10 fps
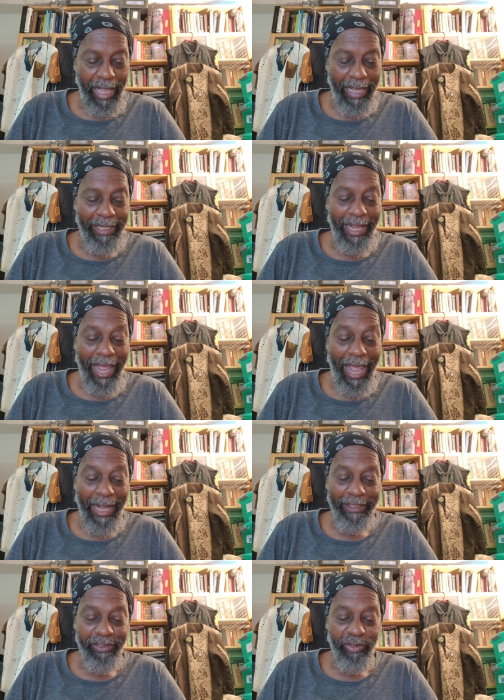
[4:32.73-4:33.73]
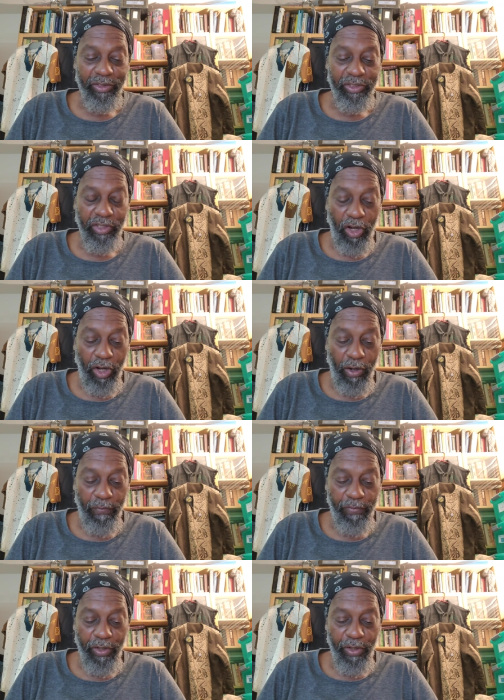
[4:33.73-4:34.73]
and act to
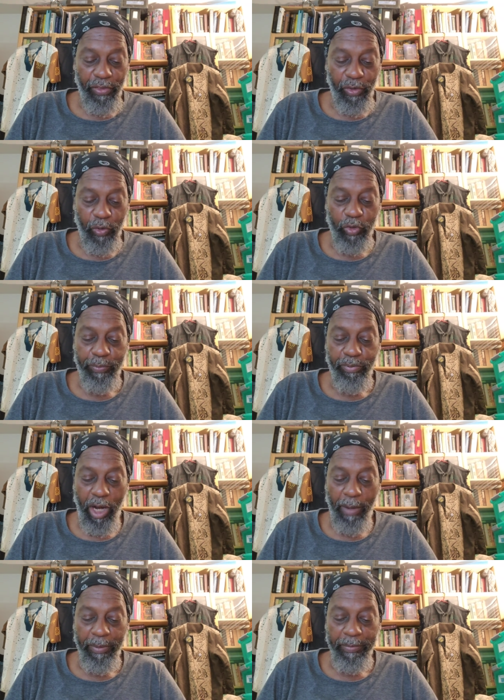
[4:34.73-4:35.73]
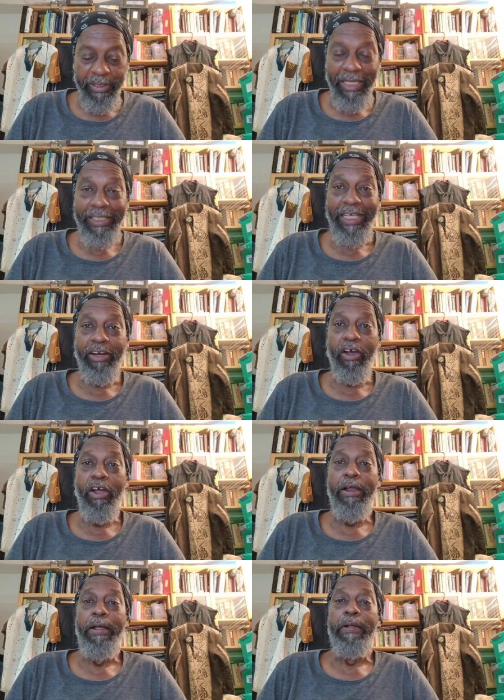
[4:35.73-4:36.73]
solve those problems that
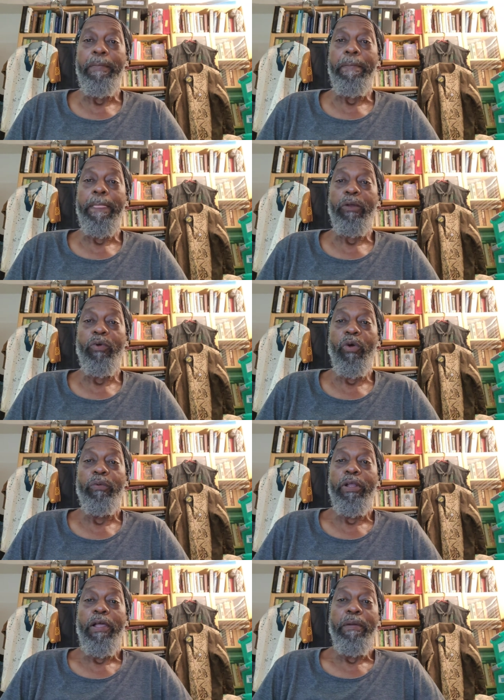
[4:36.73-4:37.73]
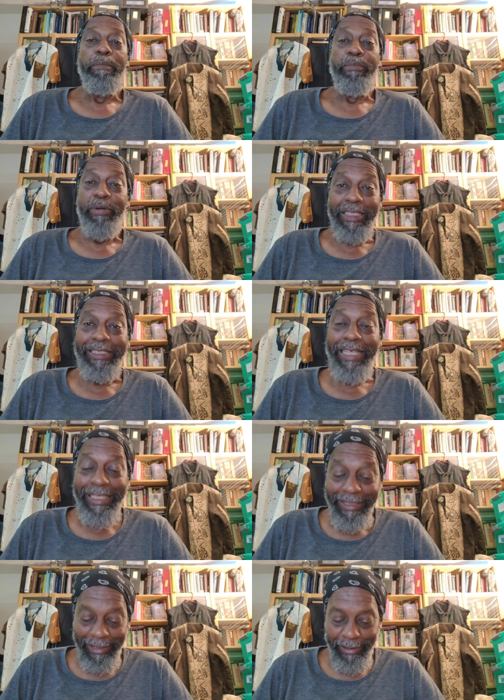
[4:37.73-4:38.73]
are, quote,
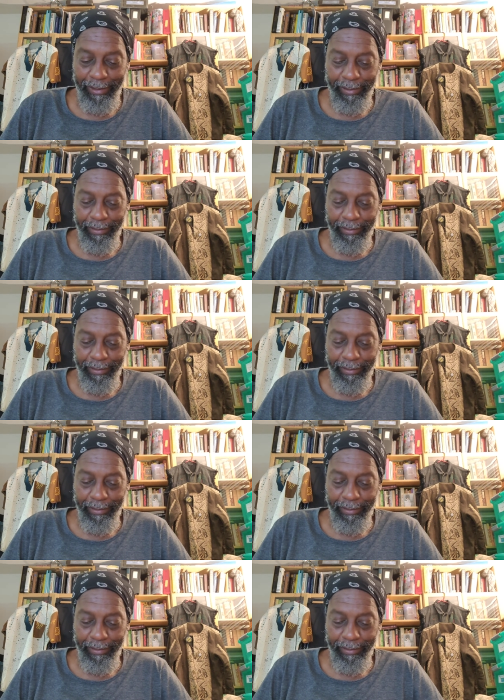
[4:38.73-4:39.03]
presented